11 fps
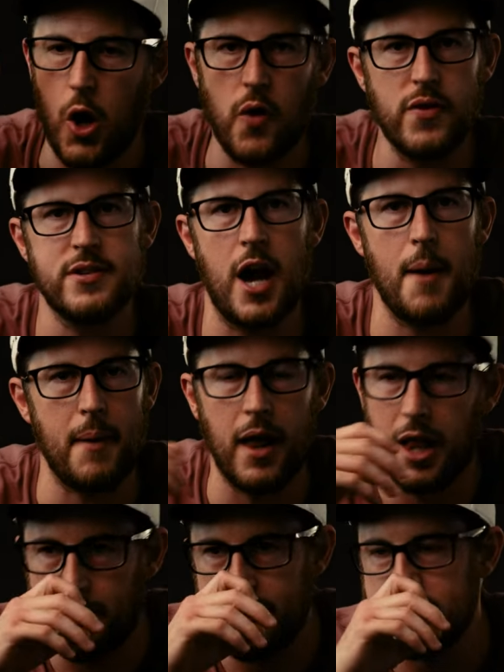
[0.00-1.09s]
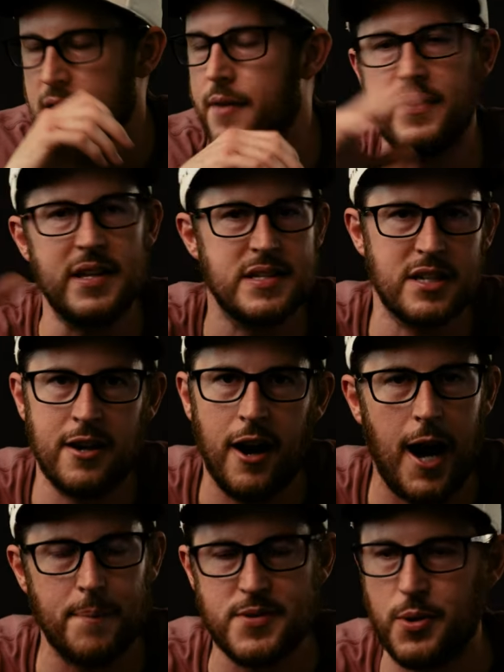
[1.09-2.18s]
over the top elements of these
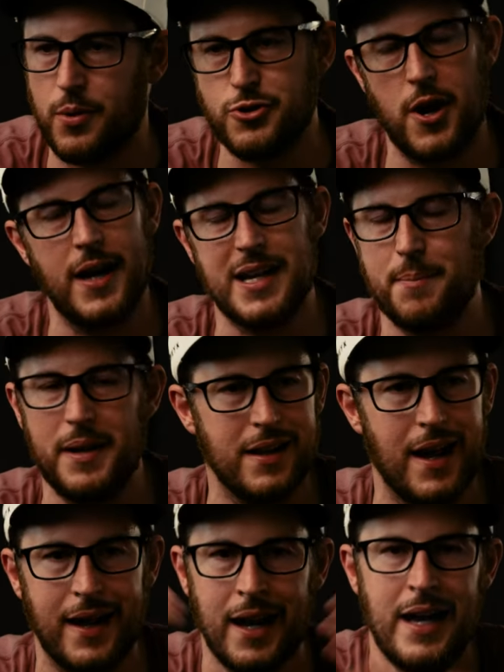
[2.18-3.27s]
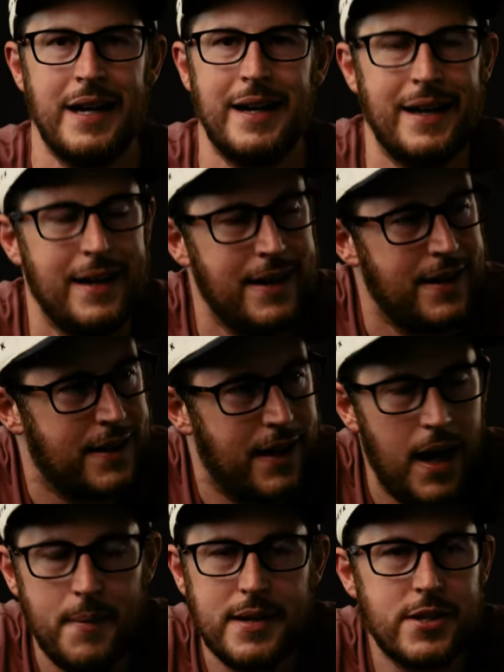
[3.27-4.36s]
cops who are trying to be like
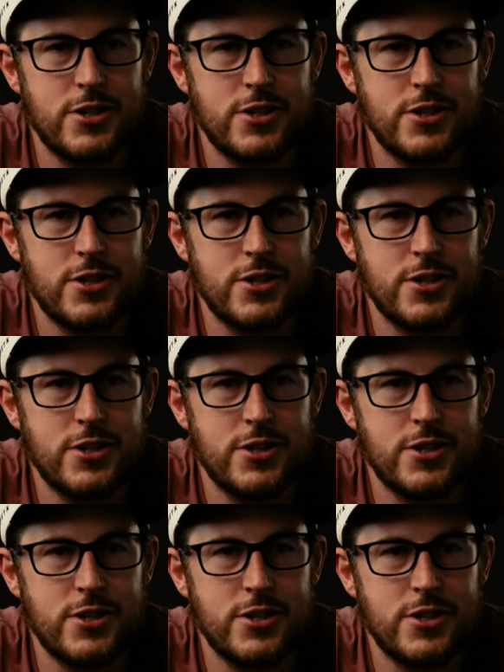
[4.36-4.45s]
I mean,